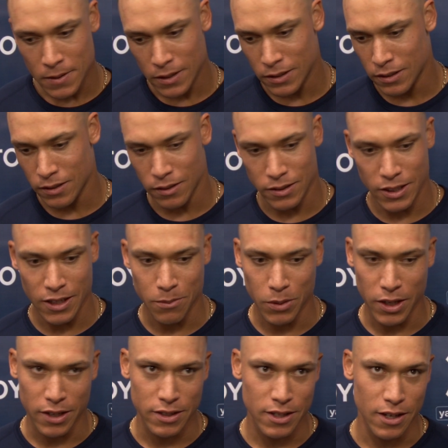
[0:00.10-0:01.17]
It's just our team.
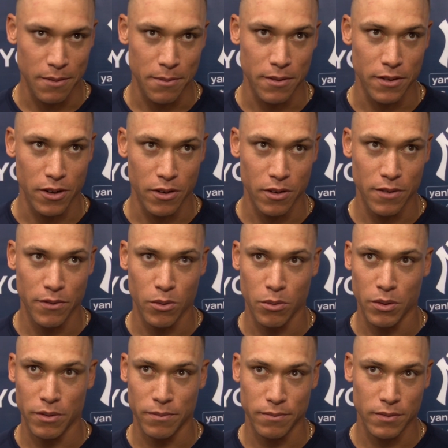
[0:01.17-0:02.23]
We got depth. You know, even
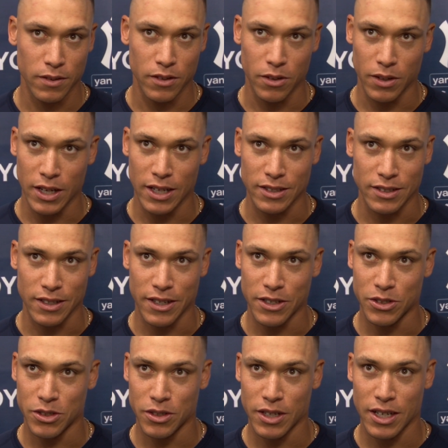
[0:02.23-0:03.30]
when, you know, guys get
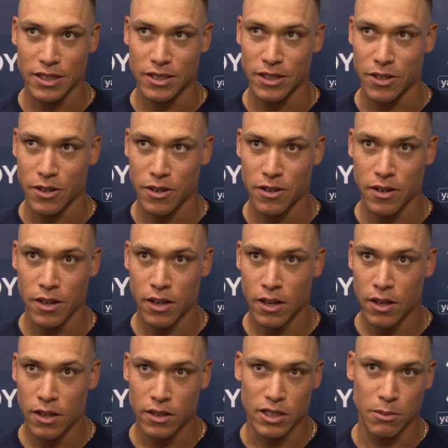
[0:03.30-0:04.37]
injured, guys get hurt,
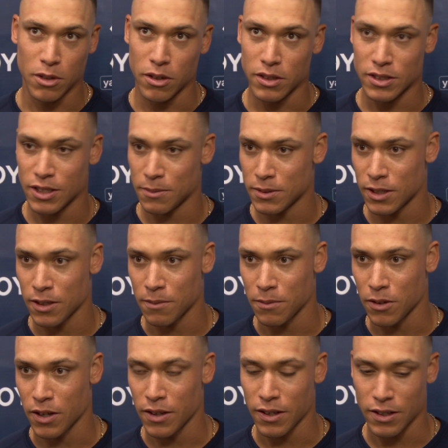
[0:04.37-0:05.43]
someone always steps up.
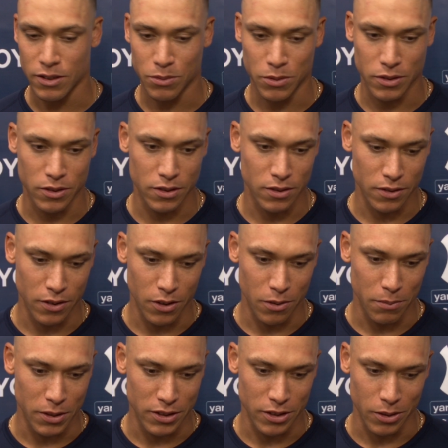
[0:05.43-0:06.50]
And I think that's what's, you
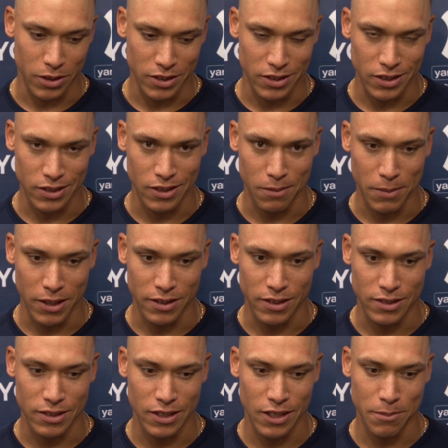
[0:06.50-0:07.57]
know, been so consistent about
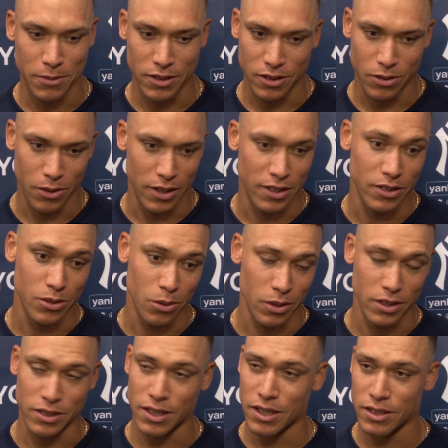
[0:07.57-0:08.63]
this team and this
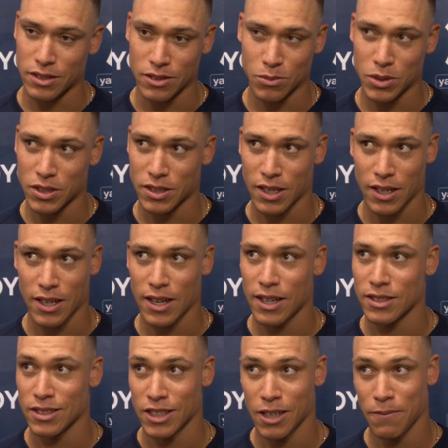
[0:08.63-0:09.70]
organization is we just got
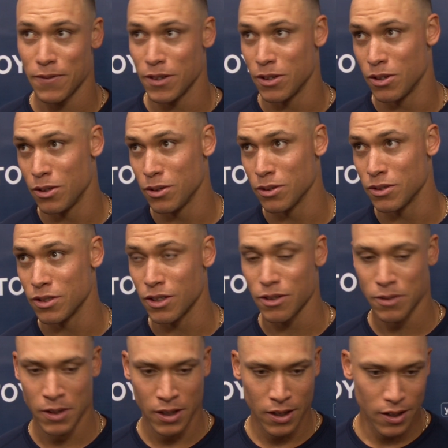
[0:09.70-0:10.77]
guys that keep filling holes. You
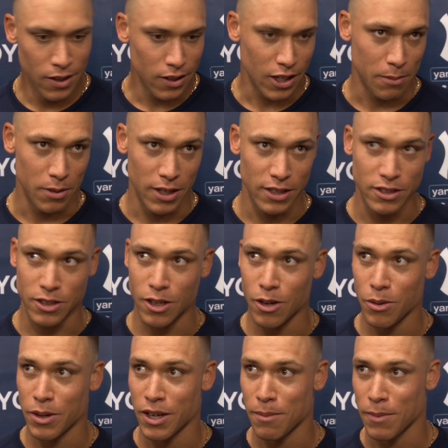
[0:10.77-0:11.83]
know, a couple days
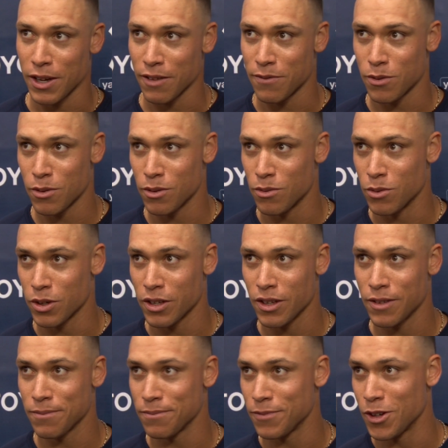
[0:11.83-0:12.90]
ago, we had Mike Ford,
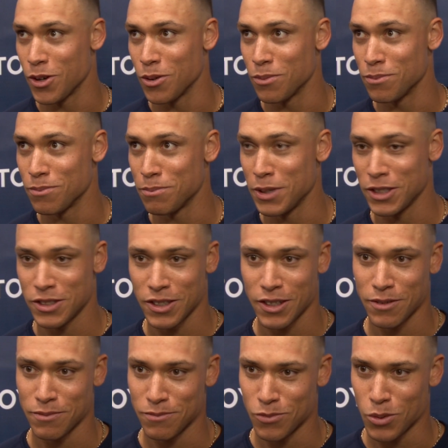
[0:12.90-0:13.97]
rookie, you know, pinch
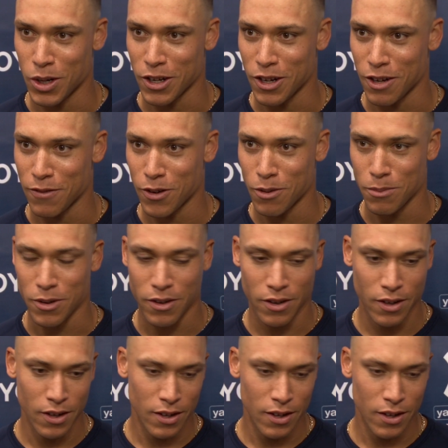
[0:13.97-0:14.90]
hit, walk-off homer.